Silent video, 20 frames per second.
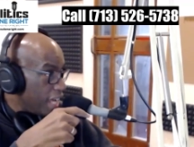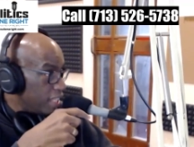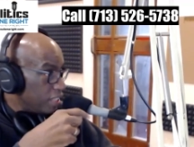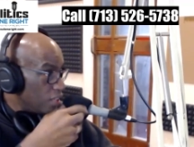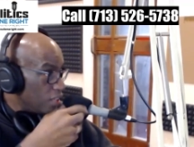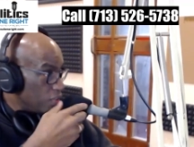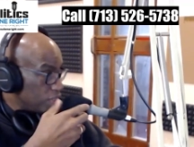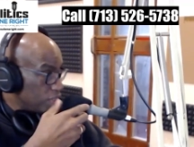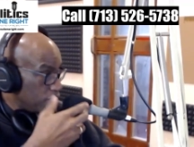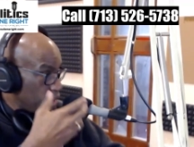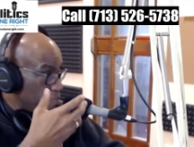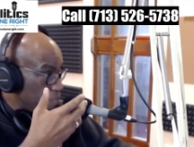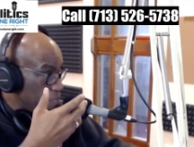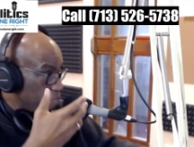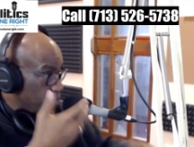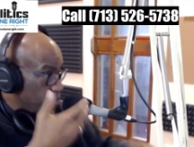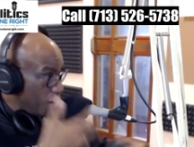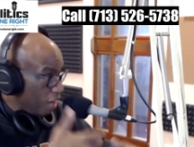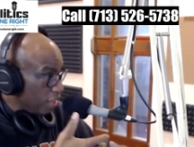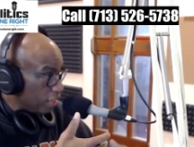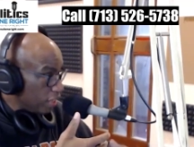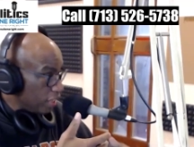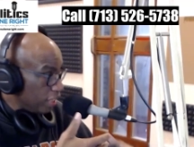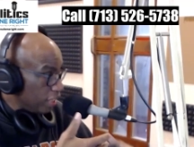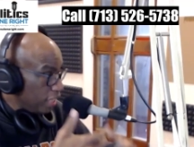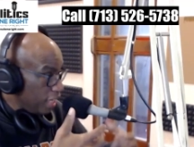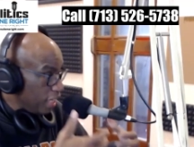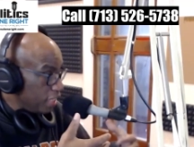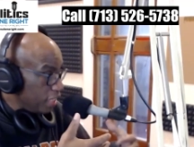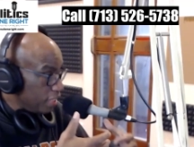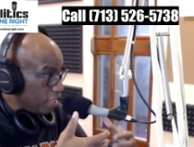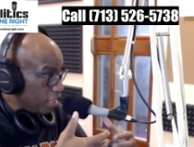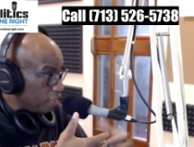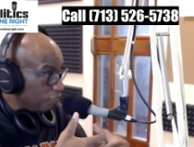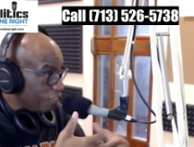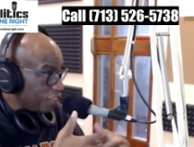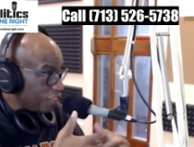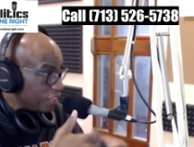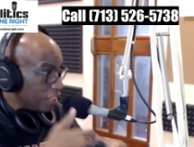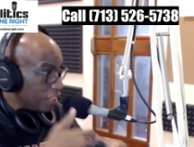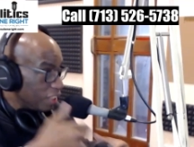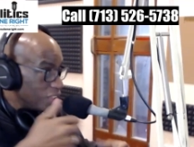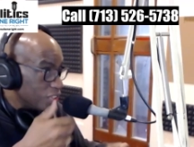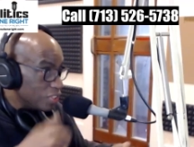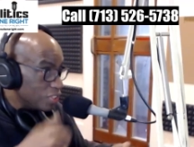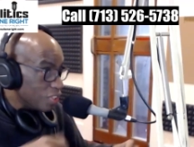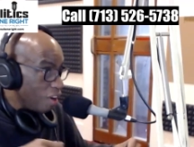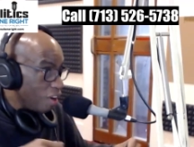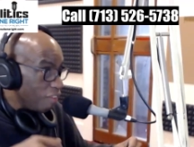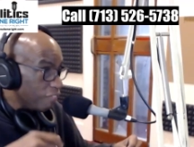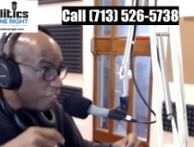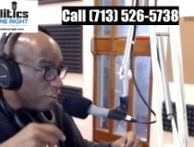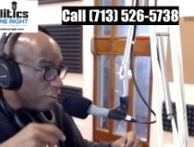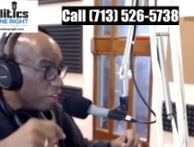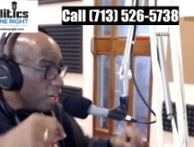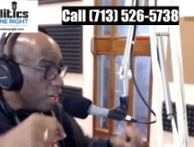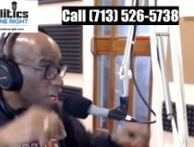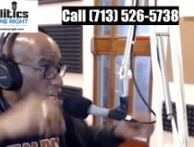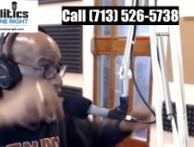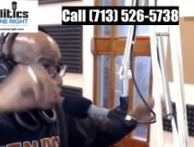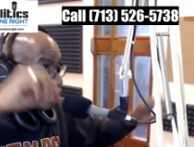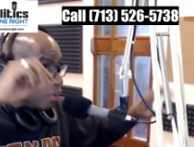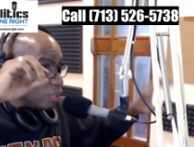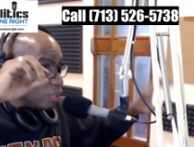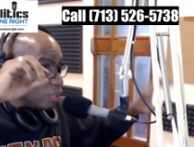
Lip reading: there was a bug in the particular software, there